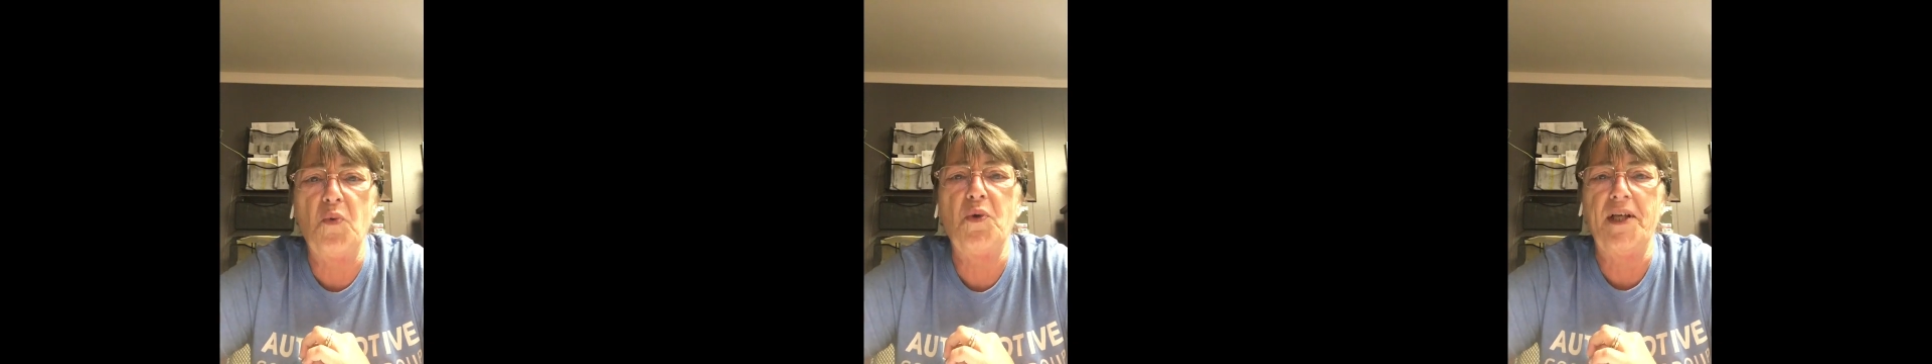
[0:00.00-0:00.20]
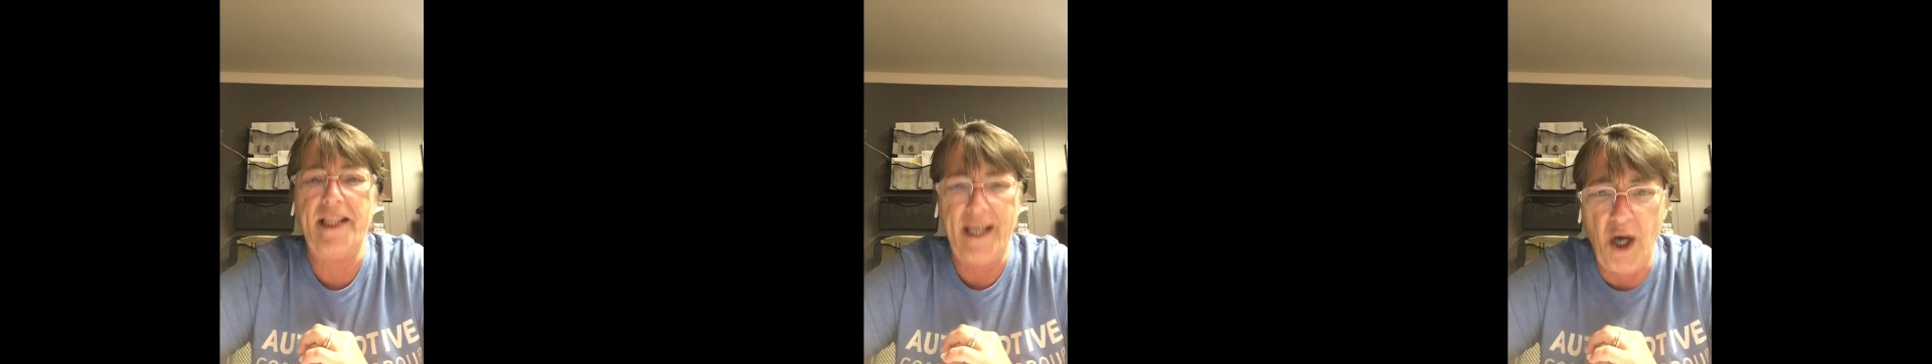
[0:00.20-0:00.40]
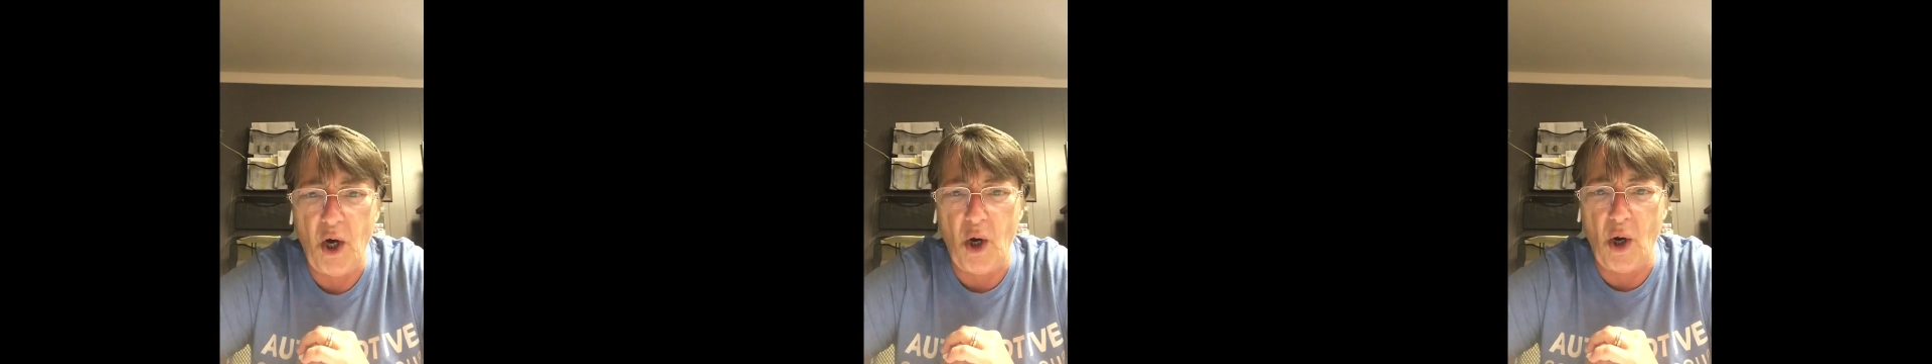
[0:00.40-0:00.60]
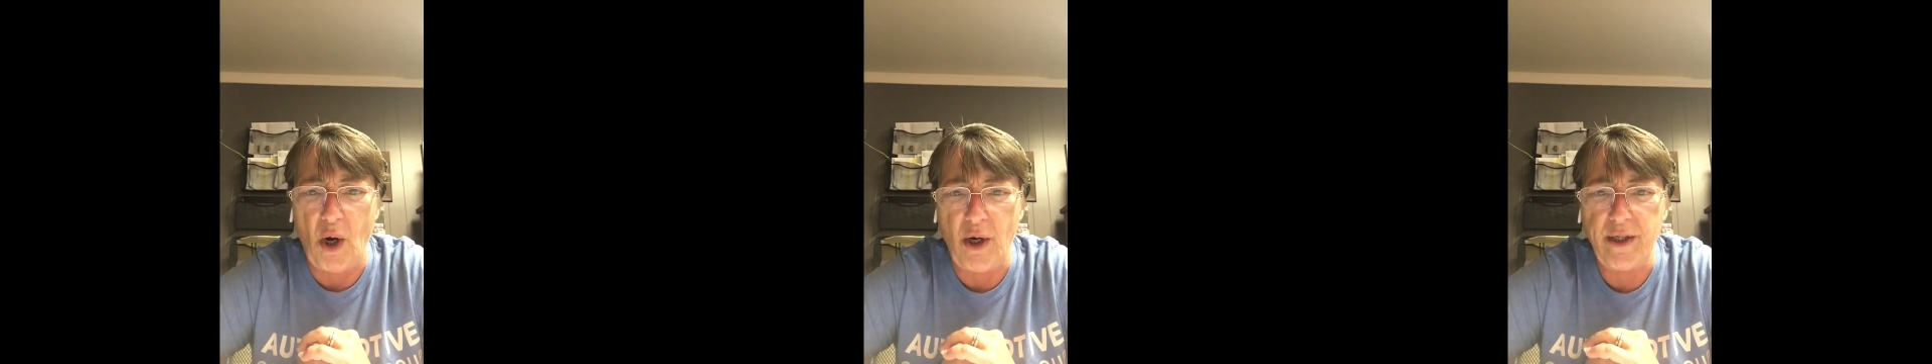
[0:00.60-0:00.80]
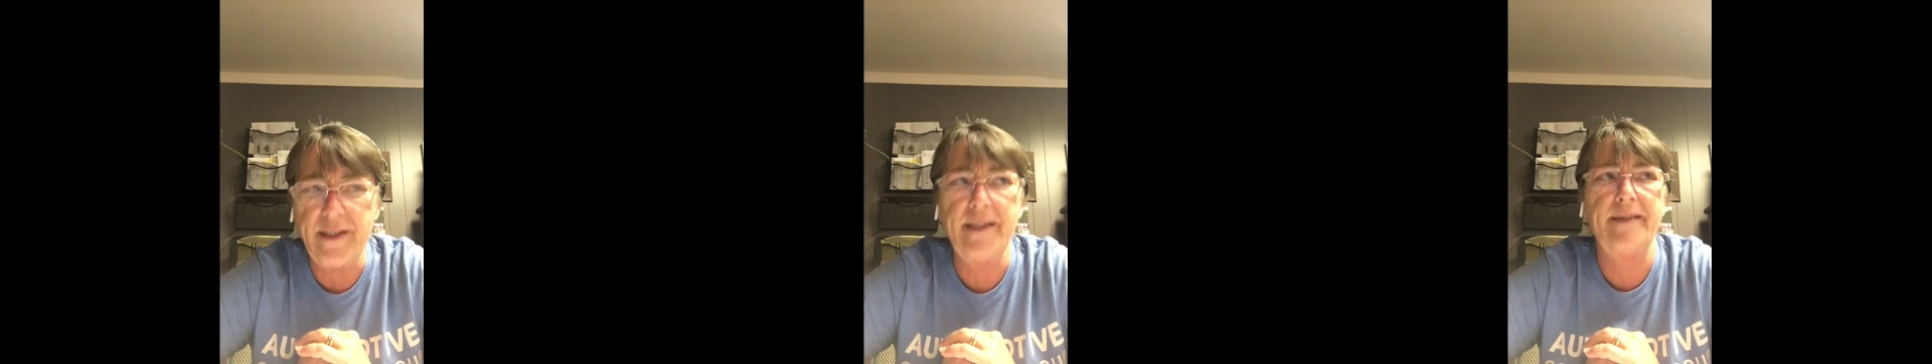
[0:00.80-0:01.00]
really
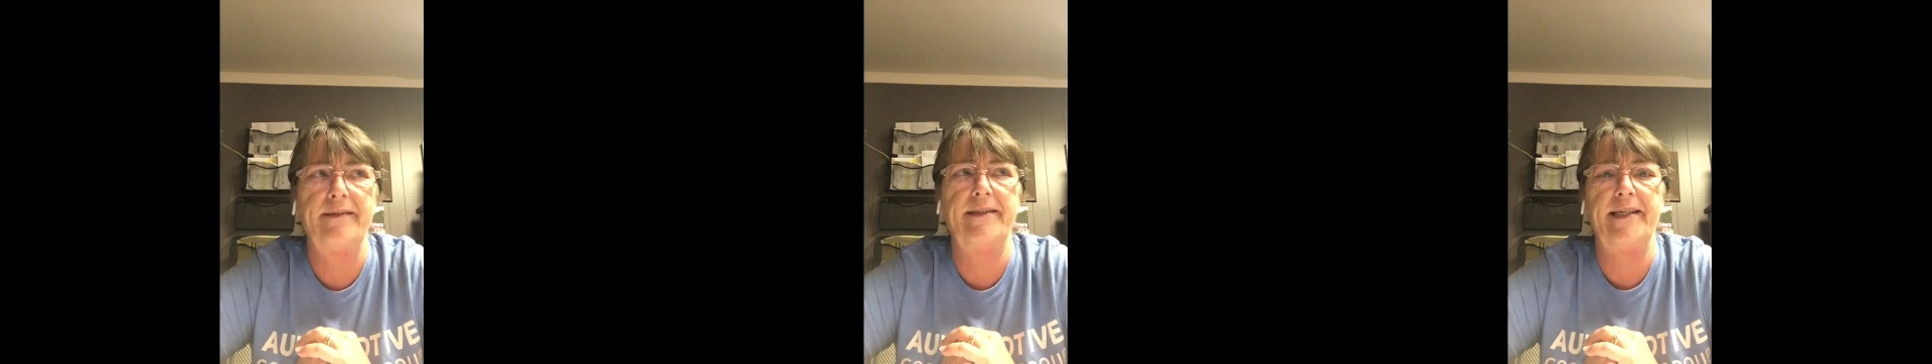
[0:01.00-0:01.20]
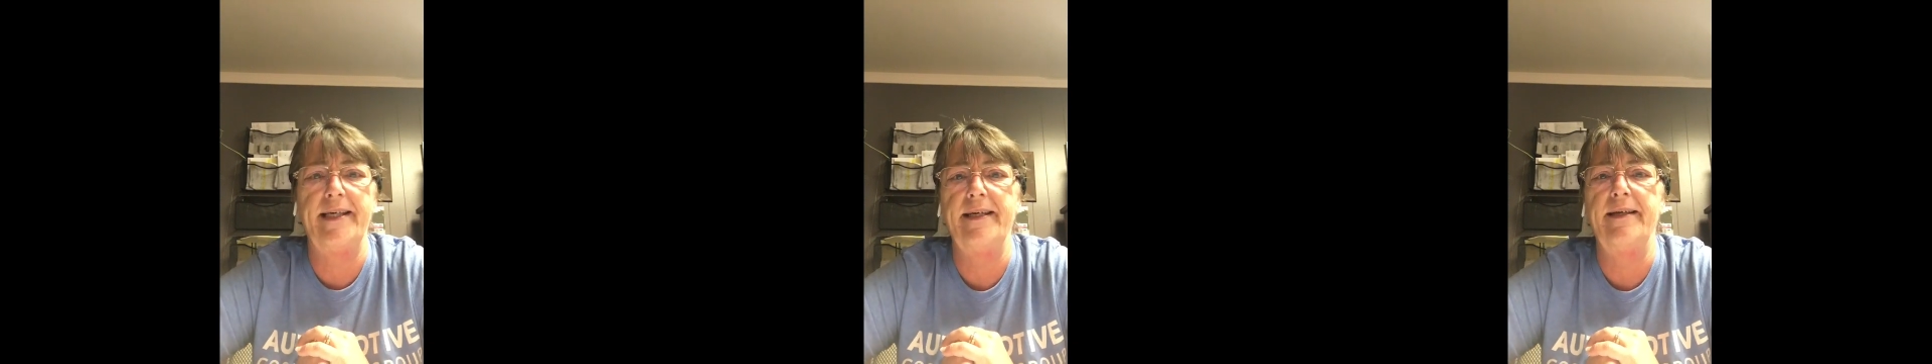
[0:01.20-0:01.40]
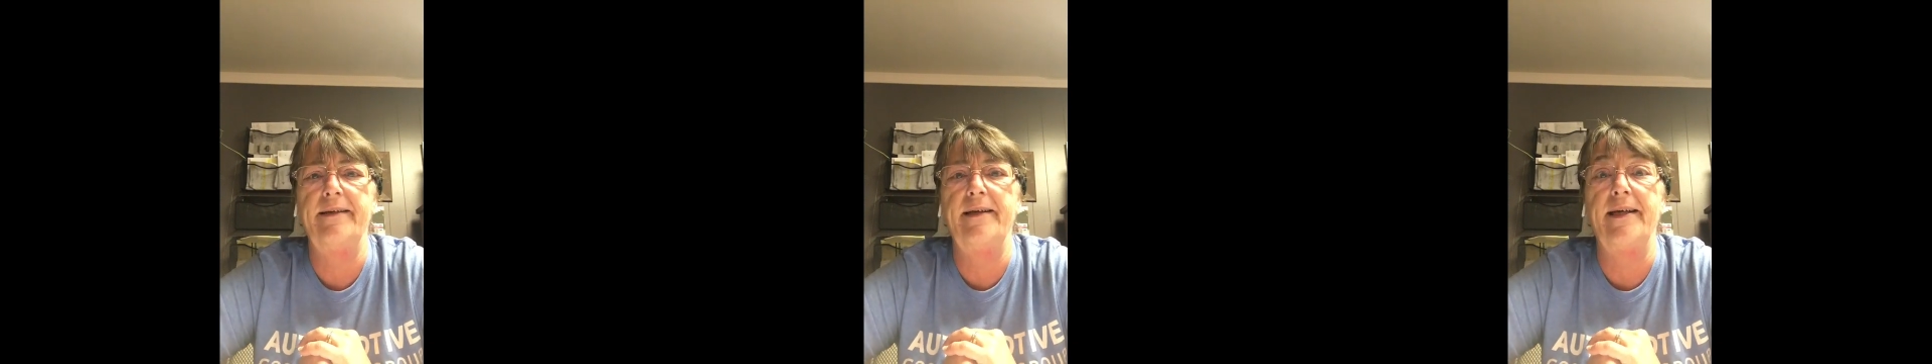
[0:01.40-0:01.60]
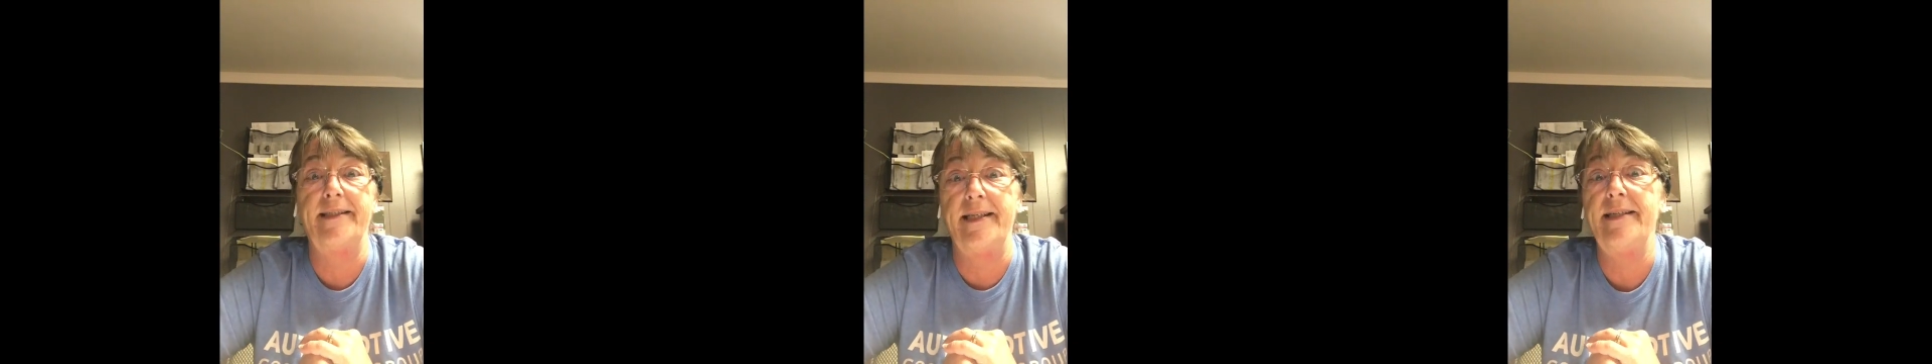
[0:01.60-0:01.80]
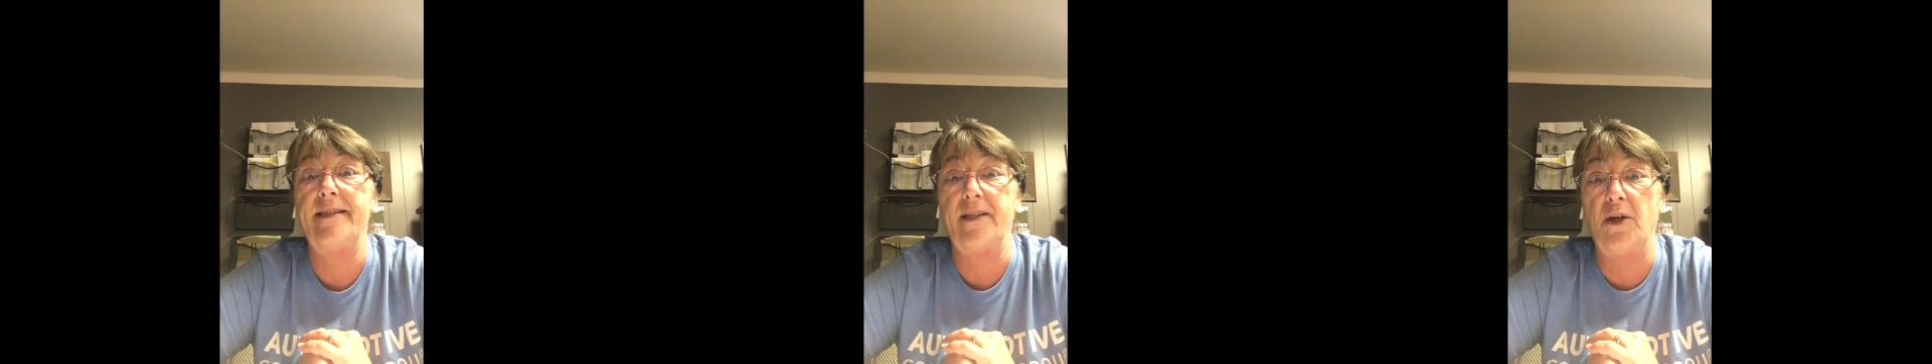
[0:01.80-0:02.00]
hard to get a
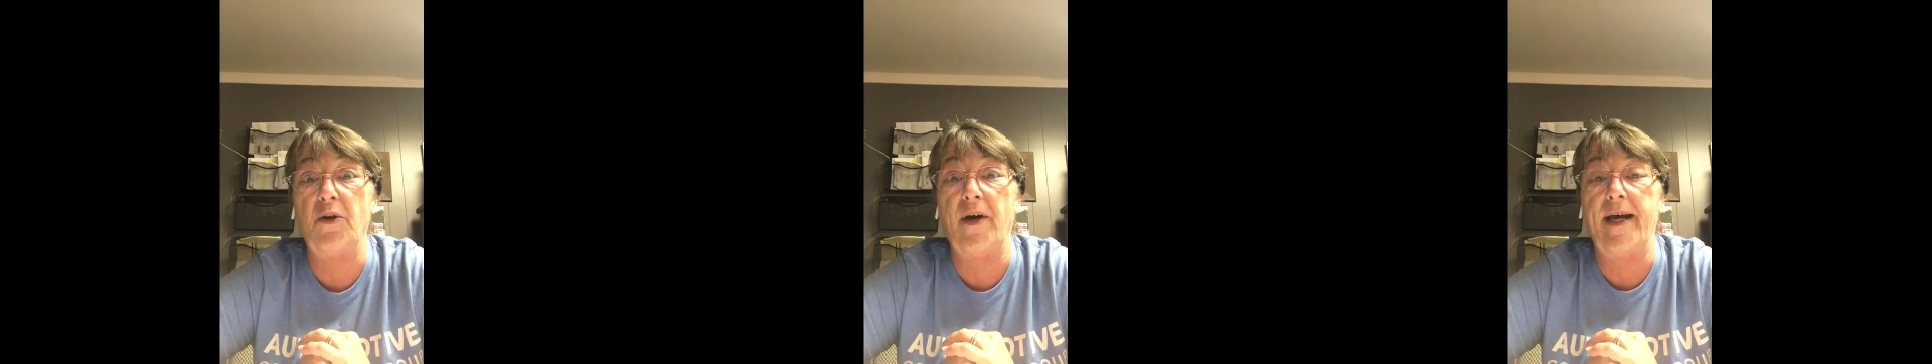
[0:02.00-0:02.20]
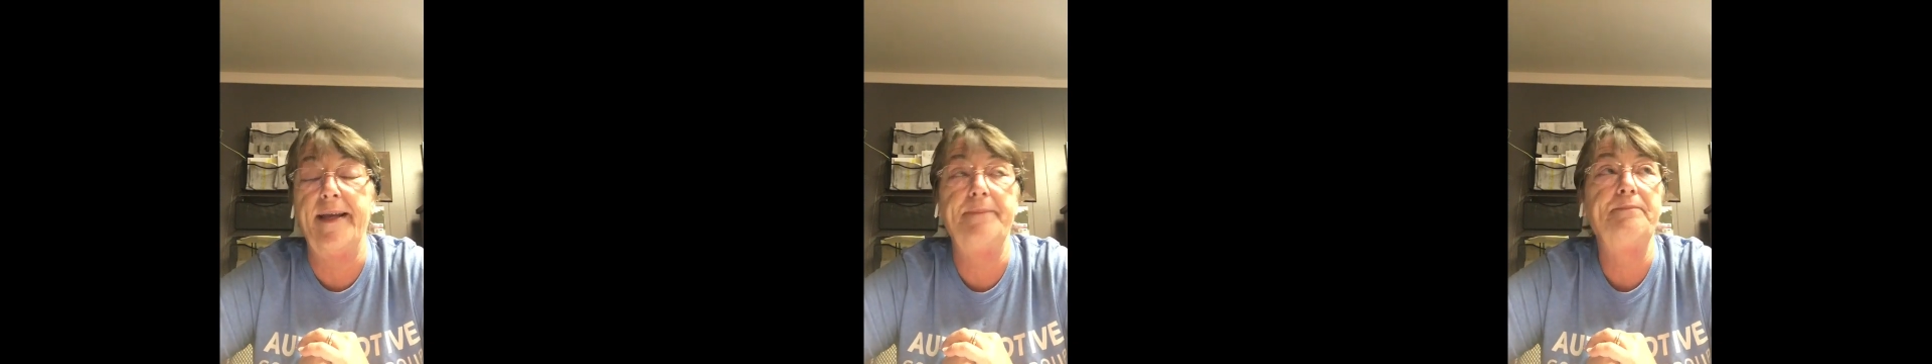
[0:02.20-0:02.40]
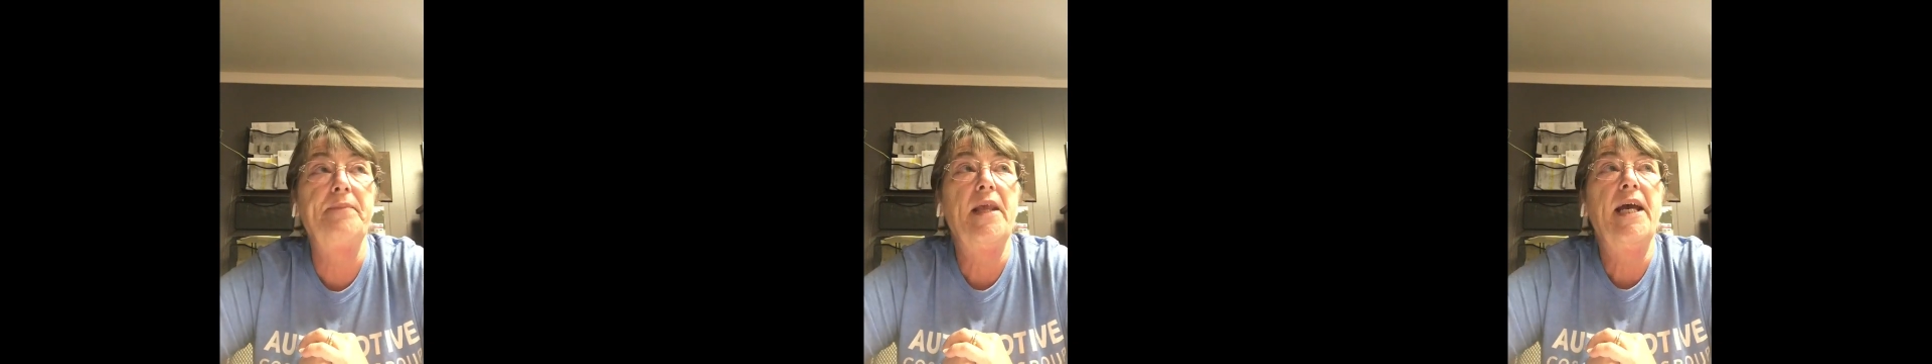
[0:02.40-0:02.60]
decent grade.